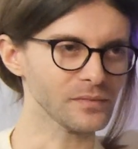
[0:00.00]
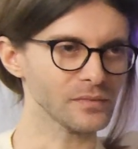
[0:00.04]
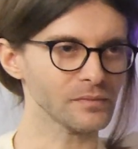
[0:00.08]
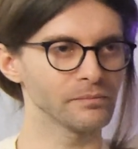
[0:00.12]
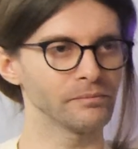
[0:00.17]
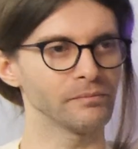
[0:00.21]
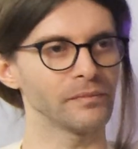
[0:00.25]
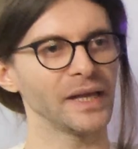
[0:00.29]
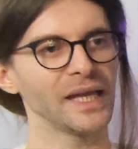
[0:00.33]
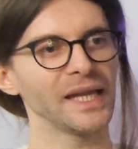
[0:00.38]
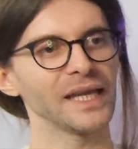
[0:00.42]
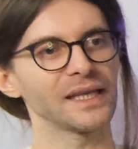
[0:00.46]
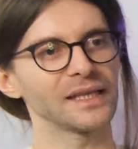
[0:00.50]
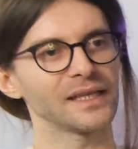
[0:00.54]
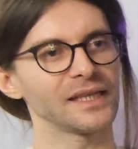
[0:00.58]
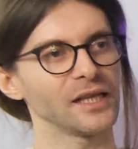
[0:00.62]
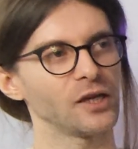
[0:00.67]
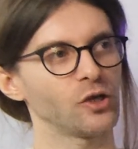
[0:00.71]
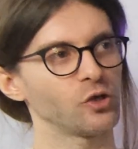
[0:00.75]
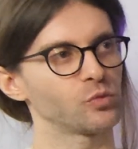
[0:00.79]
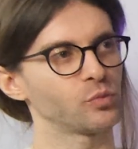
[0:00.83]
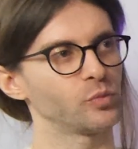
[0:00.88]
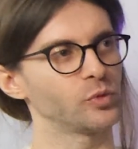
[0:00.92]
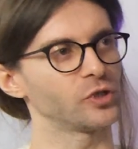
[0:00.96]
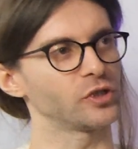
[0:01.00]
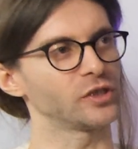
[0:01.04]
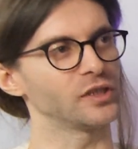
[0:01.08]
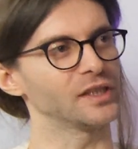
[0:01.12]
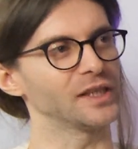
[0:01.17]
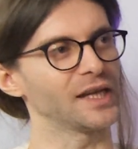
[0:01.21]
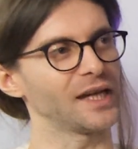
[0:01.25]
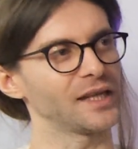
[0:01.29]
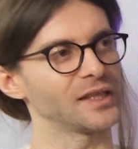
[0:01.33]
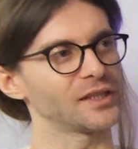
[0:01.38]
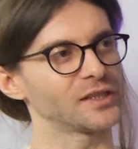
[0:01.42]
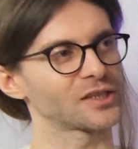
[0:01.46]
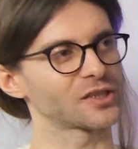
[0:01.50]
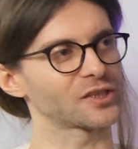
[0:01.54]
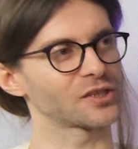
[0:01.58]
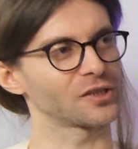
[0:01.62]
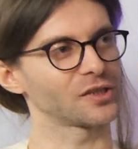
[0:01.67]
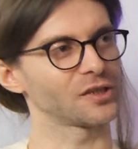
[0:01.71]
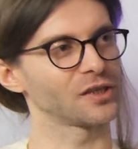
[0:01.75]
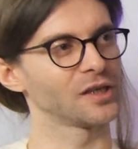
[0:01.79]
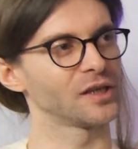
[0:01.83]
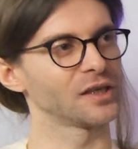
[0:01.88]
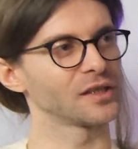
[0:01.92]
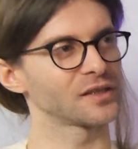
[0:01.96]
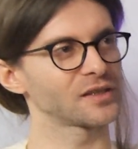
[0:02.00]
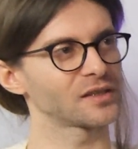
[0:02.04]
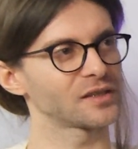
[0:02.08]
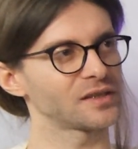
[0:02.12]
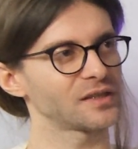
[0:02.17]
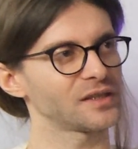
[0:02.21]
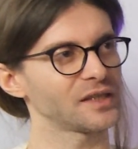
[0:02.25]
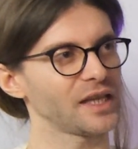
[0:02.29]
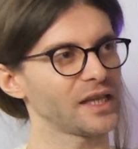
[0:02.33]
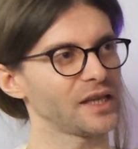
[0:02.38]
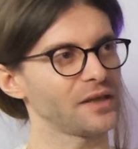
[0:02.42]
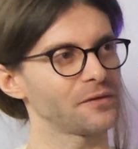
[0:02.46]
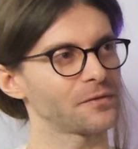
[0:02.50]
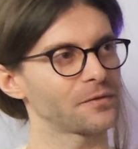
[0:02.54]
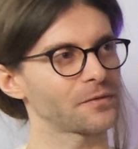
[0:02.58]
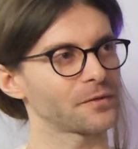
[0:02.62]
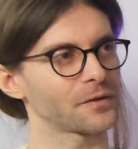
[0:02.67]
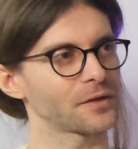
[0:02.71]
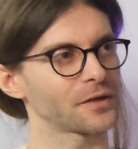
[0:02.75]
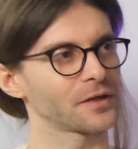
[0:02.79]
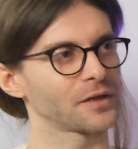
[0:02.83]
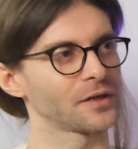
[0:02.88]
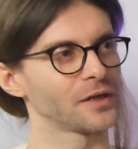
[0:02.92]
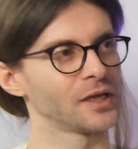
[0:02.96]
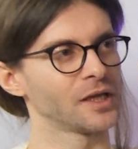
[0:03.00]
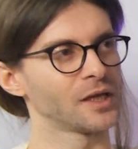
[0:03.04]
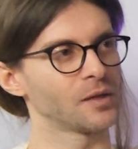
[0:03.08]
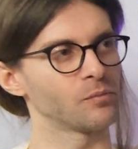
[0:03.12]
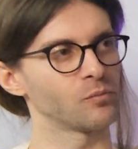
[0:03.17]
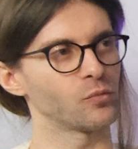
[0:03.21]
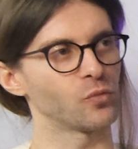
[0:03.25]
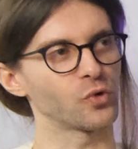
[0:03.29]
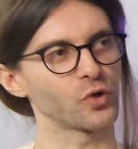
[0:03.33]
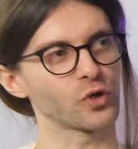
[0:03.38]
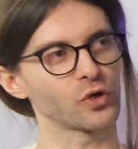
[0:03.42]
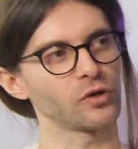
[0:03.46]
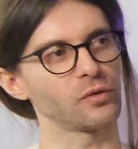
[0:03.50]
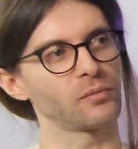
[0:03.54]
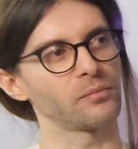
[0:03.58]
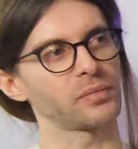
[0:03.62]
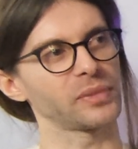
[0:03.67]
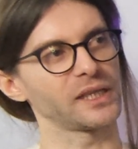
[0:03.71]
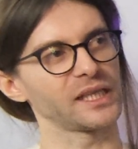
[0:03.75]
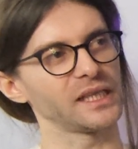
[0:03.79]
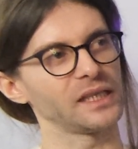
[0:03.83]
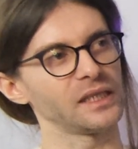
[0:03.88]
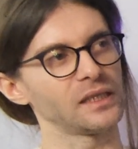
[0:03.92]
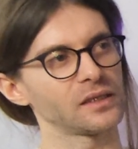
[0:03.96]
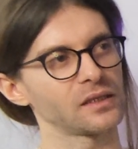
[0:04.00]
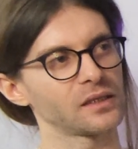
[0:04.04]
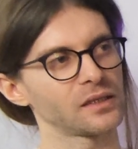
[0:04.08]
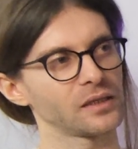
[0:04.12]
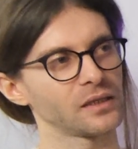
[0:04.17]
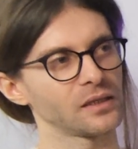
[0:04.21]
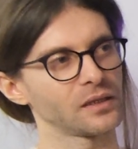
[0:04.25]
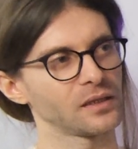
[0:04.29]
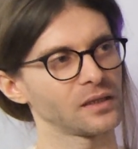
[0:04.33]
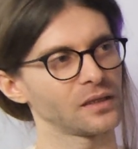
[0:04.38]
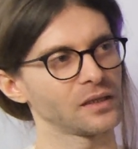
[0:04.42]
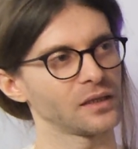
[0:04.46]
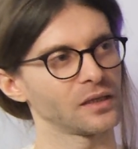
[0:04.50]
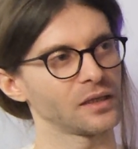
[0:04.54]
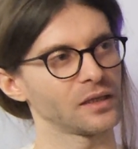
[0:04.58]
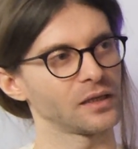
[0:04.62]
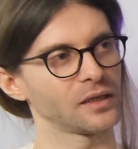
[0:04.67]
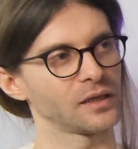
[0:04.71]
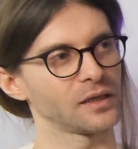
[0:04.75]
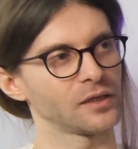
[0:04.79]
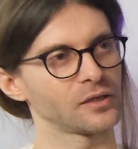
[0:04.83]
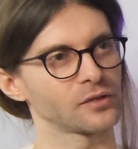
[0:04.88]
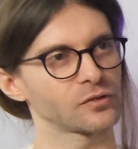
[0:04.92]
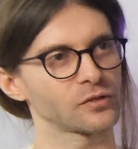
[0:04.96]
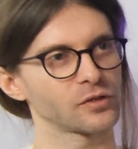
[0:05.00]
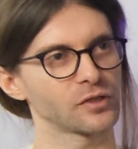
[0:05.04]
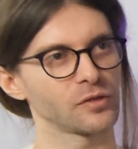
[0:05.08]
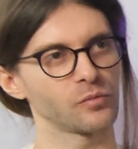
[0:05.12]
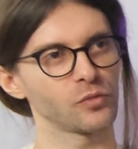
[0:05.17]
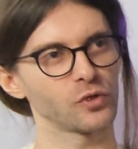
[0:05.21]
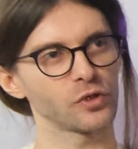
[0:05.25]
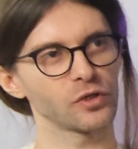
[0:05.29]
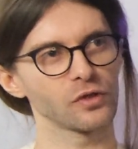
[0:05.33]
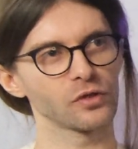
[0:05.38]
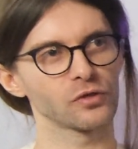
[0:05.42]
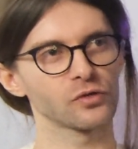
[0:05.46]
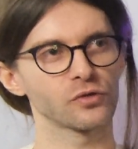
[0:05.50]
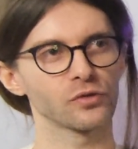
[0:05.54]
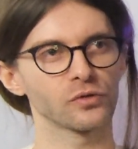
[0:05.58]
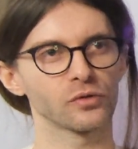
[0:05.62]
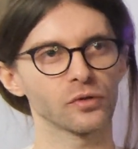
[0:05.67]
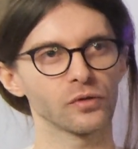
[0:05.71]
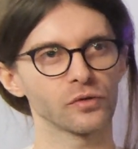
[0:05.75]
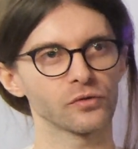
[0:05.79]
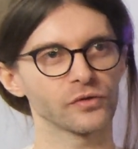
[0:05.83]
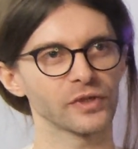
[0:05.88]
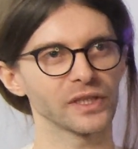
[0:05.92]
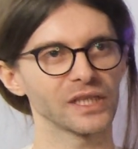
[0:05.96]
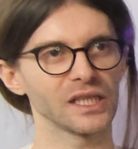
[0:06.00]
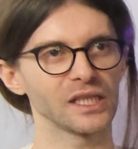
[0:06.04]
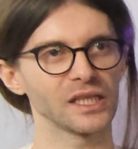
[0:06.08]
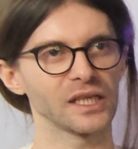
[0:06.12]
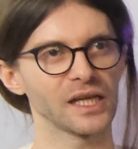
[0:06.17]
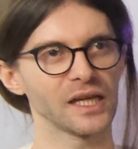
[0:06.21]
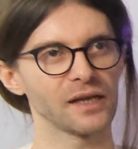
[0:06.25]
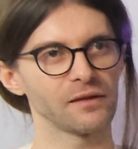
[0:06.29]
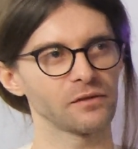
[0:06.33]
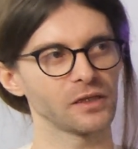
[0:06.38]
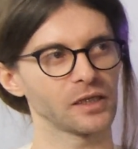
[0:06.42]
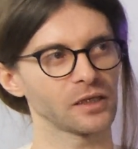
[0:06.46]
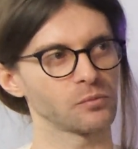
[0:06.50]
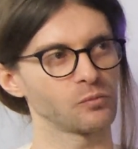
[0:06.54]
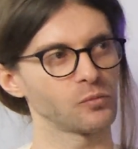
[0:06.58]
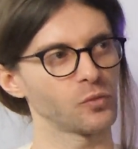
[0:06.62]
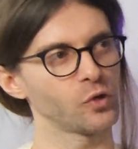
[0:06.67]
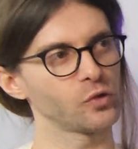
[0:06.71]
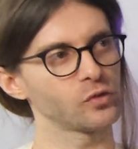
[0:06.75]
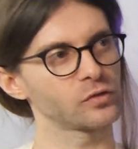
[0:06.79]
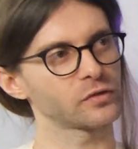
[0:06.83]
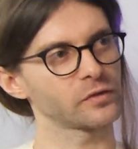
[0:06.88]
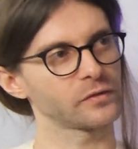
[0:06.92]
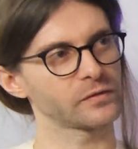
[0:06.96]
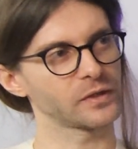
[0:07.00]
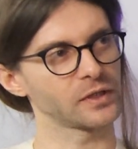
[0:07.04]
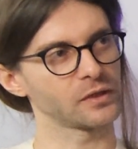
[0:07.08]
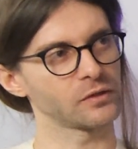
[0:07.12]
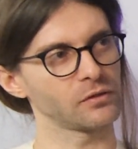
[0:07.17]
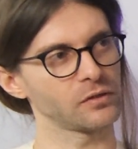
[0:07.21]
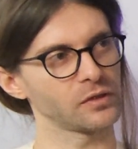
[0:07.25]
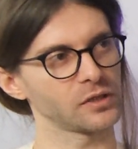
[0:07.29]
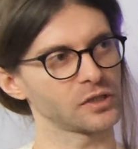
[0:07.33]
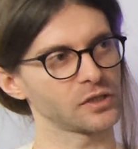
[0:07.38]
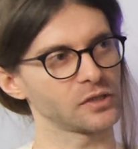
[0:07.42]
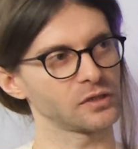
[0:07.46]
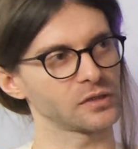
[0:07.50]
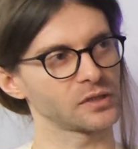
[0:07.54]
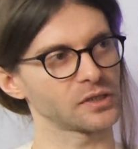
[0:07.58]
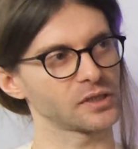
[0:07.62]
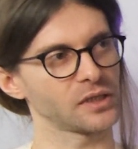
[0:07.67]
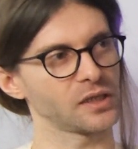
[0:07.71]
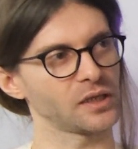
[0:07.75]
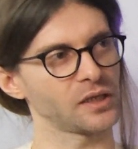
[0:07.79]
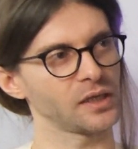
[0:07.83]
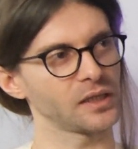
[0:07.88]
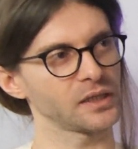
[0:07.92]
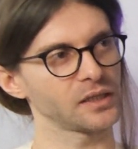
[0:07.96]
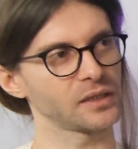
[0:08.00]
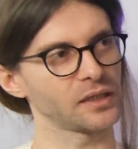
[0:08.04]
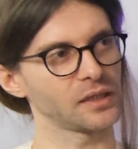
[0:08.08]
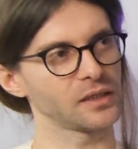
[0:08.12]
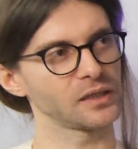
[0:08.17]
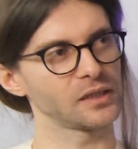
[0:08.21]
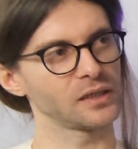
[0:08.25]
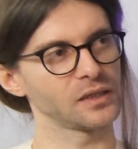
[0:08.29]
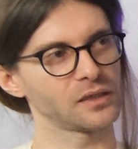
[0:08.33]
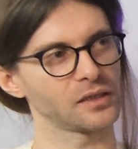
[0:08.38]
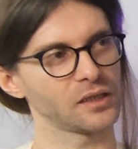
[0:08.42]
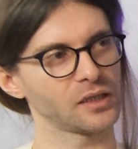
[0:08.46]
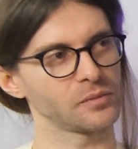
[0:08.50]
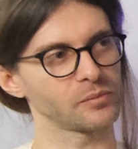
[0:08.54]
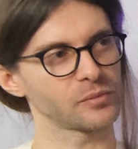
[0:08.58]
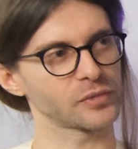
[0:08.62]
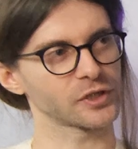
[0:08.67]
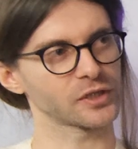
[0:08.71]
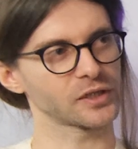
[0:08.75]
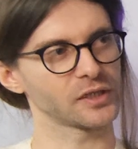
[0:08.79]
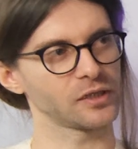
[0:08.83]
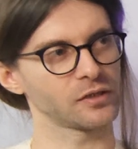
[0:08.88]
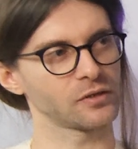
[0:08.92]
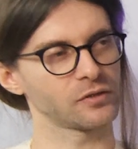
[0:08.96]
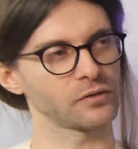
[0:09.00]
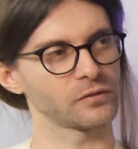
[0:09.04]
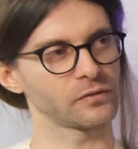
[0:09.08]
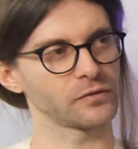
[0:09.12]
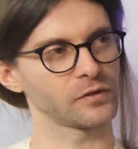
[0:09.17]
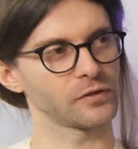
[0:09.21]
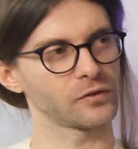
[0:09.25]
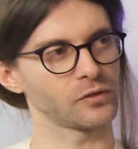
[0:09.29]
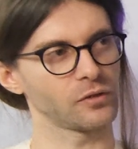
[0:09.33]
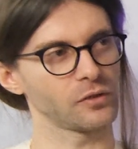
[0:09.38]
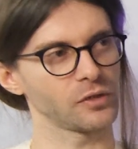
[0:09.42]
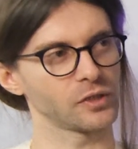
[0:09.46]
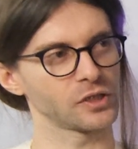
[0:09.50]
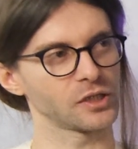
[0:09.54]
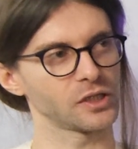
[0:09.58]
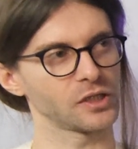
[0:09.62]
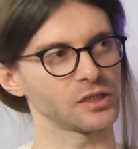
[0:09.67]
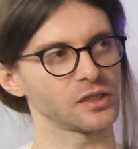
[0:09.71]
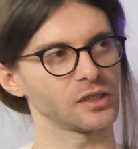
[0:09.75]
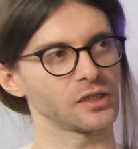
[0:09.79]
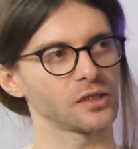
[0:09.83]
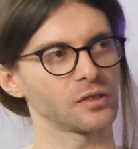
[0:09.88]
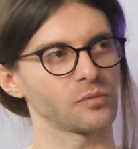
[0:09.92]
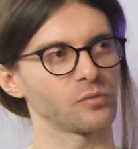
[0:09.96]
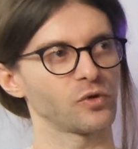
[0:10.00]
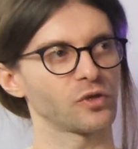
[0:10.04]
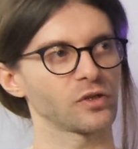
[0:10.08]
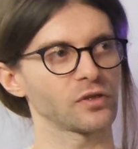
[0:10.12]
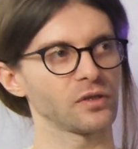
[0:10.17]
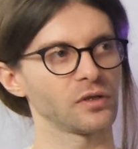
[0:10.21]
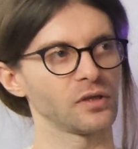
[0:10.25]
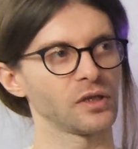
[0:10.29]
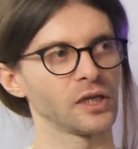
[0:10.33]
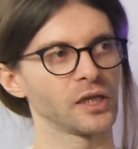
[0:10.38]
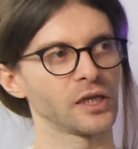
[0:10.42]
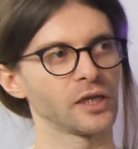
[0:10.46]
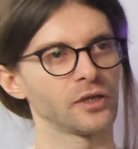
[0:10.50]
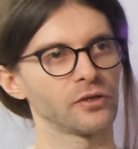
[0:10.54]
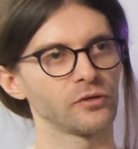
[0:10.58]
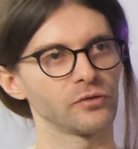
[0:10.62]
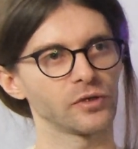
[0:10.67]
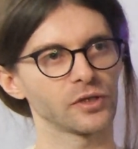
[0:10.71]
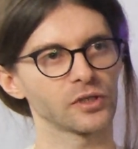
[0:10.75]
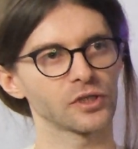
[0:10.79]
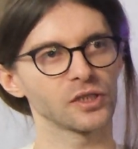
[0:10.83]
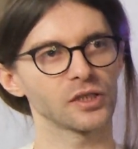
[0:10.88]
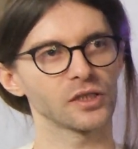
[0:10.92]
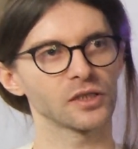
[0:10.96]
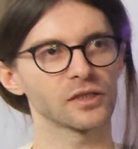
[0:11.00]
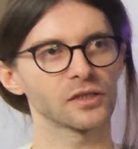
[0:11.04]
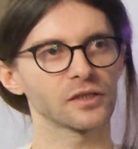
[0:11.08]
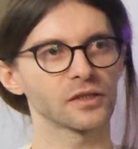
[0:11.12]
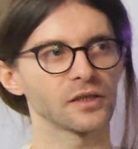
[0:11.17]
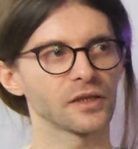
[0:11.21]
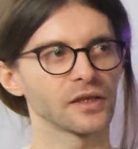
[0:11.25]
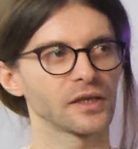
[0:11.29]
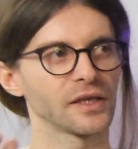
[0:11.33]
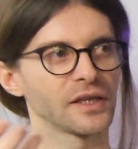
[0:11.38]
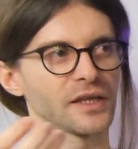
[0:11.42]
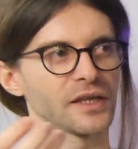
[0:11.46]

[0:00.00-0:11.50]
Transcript: make the output nicer, safer, more complete. So the model should already have like most of the knowledge inside. 99% of the knowledge is in the model. You are just